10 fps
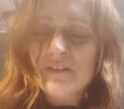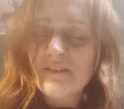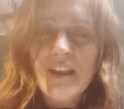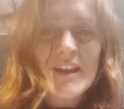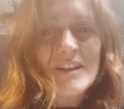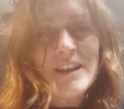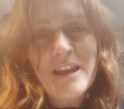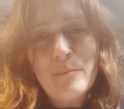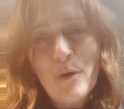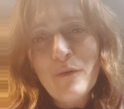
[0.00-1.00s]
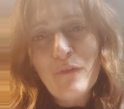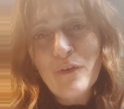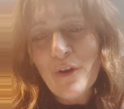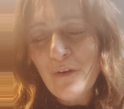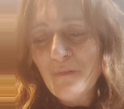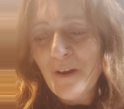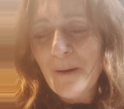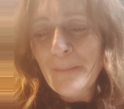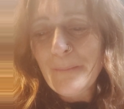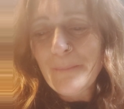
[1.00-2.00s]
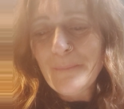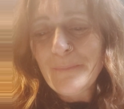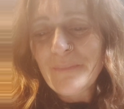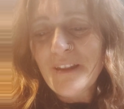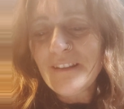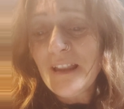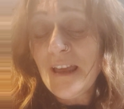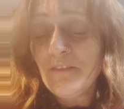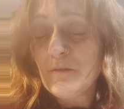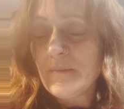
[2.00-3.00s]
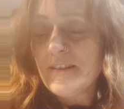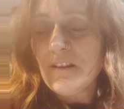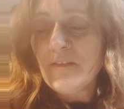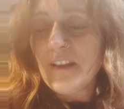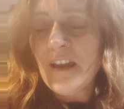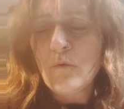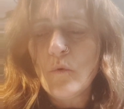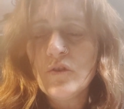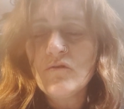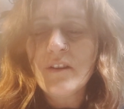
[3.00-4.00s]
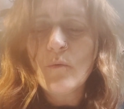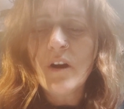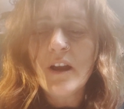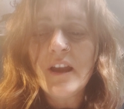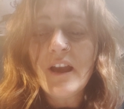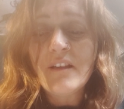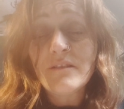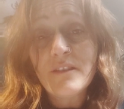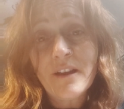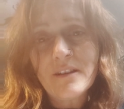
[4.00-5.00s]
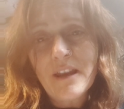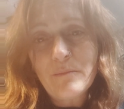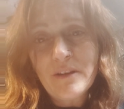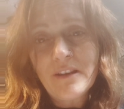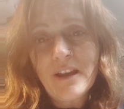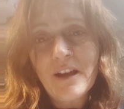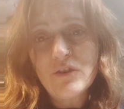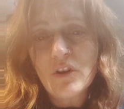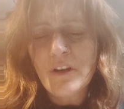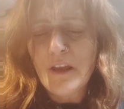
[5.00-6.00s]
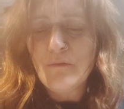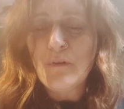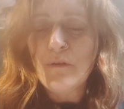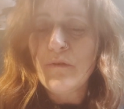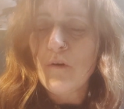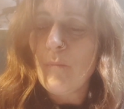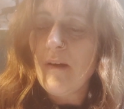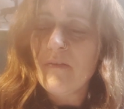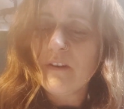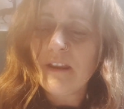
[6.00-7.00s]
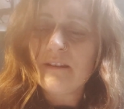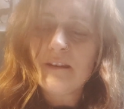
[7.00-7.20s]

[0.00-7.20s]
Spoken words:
to say her name over and over, and I laugh to myself again, wondering why that name didn't catch on like Ruth or Bethany and